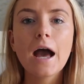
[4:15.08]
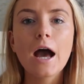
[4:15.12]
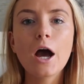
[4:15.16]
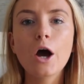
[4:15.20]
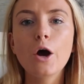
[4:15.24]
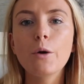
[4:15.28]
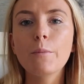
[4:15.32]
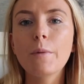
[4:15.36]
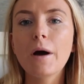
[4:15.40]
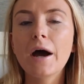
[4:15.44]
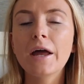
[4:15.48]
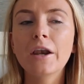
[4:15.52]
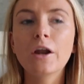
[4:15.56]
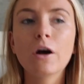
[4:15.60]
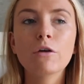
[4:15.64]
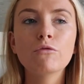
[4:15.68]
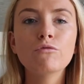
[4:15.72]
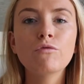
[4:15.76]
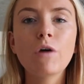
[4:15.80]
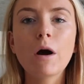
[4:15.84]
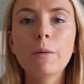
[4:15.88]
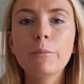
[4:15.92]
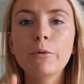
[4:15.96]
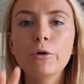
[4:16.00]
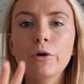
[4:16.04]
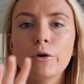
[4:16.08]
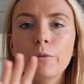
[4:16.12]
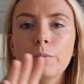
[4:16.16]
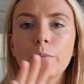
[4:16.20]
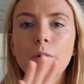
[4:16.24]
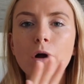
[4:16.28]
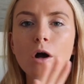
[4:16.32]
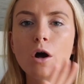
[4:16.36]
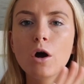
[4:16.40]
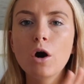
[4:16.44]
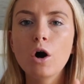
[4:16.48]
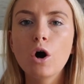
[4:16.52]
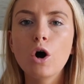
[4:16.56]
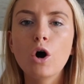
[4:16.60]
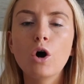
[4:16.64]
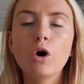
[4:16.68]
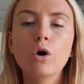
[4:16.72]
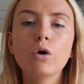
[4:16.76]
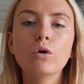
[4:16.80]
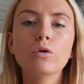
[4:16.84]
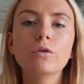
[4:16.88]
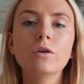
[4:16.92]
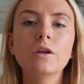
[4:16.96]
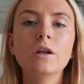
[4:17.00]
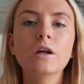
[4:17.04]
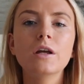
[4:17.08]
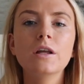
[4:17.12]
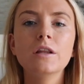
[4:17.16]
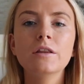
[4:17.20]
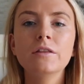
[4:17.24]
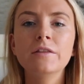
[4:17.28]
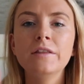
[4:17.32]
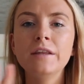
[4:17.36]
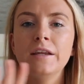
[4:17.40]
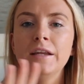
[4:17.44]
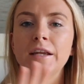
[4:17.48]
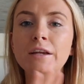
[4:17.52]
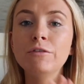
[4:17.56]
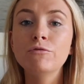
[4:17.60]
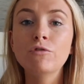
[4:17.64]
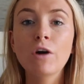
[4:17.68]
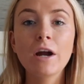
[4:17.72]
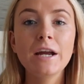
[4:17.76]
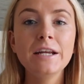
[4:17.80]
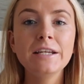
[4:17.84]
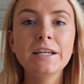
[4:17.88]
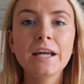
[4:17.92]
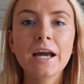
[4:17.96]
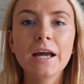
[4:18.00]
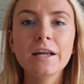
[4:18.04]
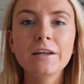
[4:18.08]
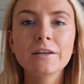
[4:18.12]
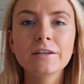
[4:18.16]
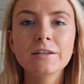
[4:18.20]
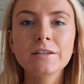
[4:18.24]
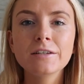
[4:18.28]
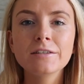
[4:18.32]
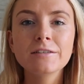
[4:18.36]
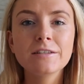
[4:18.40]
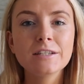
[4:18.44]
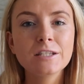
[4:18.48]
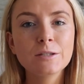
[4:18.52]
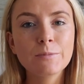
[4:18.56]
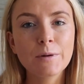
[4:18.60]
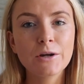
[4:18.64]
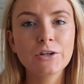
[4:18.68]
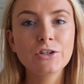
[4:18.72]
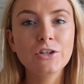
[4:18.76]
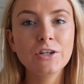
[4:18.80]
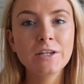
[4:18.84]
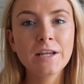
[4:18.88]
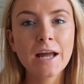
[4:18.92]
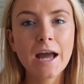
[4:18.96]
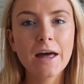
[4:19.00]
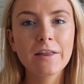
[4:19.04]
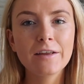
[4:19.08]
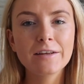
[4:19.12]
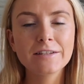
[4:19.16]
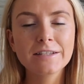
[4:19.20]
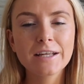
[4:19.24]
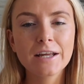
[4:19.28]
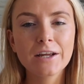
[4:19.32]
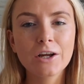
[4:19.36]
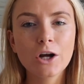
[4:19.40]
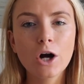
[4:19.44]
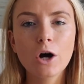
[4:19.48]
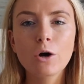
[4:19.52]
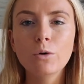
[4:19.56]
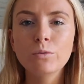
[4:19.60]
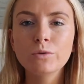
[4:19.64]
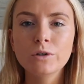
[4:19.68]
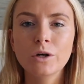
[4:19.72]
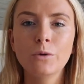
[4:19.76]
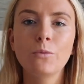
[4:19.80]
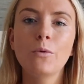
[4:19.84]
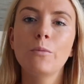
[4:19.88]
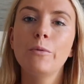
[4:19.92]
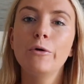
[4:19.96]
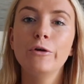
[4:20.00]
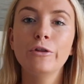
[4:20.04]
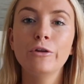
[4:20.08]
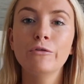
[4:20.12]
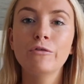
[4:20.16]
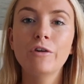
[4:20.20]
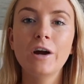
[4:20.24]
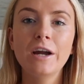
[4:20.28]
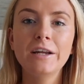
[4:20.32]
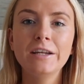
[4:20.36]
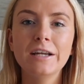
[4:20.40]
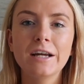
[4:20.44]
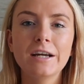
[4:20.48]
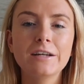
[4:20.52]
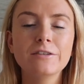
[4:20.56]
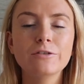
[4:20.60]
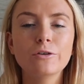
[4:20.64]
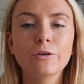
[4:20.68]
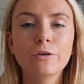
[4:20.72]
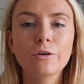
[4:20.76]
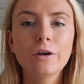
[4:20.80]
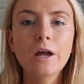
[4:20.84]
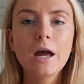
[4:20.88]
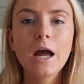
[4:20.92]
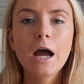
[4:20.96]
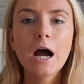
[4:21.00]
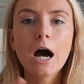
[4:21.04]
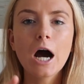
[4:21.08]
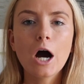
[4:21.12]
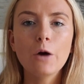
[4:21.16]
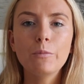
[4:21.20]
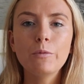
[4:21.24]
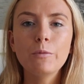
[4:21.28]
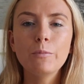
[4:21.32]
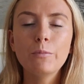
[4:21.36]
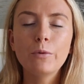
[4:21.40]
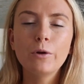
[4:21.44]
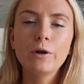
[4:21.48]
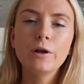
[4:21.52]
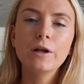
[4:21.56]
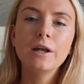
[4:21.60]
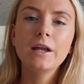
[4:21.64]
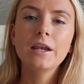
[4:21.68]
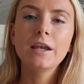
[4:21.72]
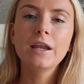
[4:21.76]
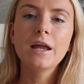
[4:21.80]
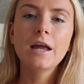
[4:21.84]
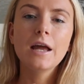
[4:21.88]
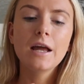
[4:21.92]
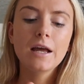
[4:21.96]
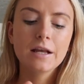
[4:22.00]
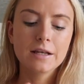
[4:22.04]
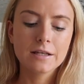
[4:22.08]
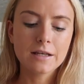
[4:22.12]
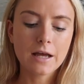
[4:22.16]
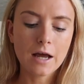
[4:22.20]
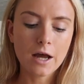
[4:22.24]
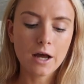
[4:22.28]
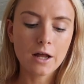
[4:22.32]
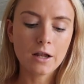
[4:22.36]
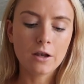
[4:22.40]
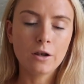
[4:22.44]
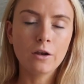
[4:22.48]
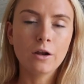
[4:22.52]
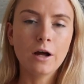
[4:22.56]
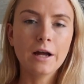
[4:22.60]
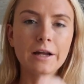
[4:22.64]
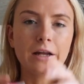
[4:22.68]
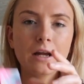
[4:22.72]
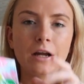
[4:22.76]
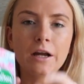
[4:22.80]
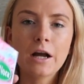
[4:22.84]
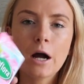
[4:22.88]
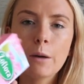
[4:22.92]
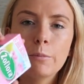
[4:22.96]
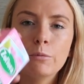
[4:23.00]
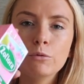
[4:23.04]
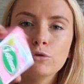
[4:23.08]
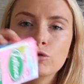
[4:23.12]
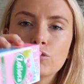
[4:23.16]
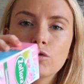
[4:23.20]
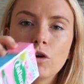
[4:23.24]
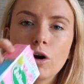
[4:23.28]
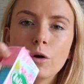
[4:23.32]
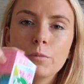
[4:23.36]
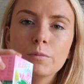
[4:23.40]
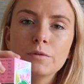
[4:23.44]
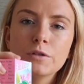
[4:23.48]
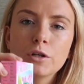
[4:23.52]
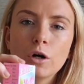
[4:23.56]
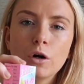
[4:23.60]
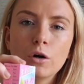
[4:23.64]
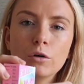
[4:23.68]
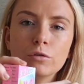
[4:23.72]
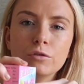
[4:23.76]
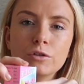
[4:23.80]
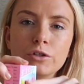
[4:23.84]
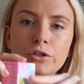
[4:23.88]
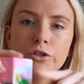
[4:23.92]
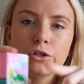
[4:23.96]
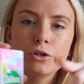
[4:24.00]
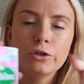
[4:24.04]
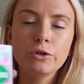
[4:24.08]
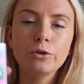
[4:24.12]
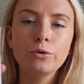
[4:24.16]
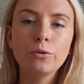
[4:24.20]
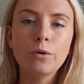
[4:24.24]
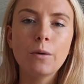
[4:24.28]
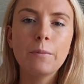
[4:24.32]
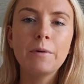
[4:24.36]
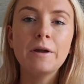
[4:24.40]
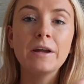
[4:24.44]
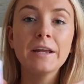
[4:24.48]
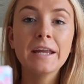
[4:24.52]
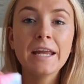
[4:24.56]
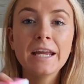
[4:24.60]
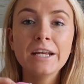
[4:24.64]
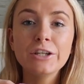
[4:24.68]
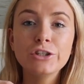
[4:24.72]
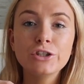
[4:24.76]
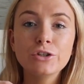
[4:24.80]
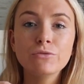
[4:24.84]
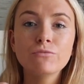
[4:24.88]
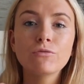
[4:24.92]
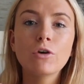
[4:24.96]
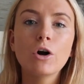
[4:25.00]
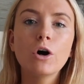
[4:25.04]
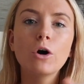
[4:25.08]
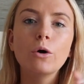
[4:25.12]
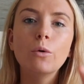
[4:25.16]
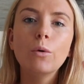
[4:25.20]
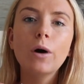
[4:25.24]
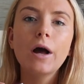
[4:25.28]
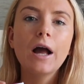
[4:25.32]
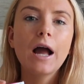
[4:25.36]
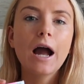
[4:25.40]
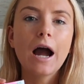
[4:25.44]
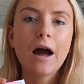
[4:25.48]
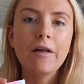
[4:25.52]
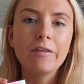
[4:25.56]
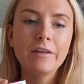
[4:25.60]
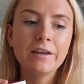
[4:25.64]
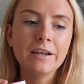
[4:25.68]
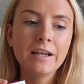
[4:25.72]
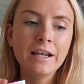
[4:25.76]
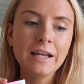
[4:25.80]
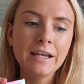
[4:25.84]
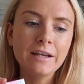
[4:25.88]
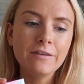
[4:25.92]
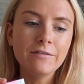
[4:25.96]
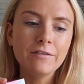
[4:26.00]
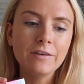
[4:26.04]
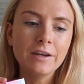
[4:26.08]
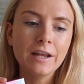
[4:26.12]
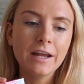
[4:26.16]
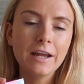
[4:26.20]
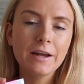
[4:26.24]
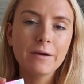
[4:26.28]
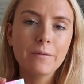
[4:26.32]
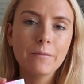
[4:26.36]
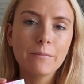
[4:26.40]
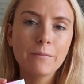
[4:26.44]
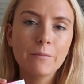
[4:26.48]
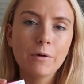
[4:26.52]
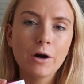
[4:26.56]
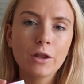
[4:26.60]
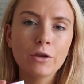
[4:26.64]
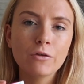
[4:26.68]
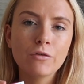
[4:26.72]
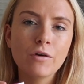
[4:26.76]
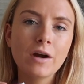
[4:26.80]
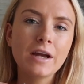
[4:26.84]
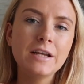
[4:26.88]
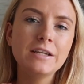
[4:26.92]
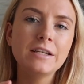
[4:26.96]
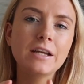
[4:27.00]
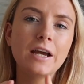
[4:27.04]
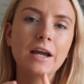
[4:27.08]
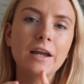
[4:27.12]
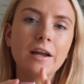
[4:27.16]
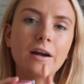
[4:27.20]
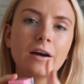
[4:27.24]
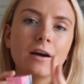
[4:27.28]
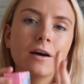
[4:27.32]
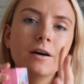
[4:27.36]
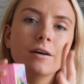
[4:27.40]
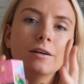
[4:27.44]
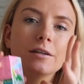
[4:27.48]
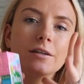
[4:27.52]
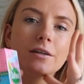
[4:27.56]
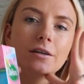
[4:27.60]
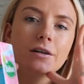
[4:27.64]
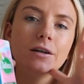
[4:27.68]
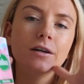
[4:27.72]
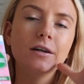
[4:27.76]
and I rub them on the radiators, especially now that it's getting colder and we're putting the radiators on. I've been putting like a couple drops onto a bit of kitchen roll and then leaving it by the radiator,